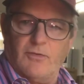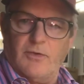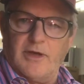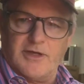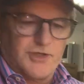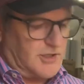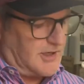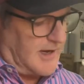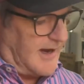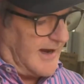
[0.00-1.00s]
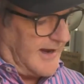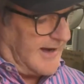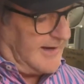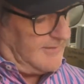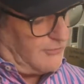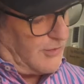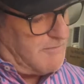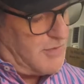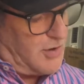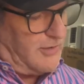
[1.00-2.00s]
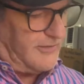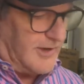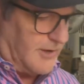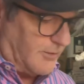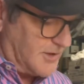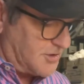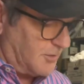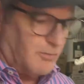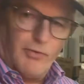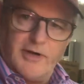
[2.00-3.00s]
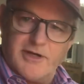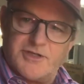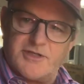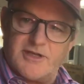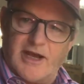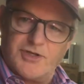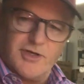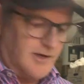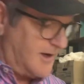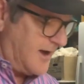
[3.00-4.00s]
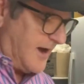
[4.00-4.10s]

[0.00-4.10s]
which I removed the original bridge section.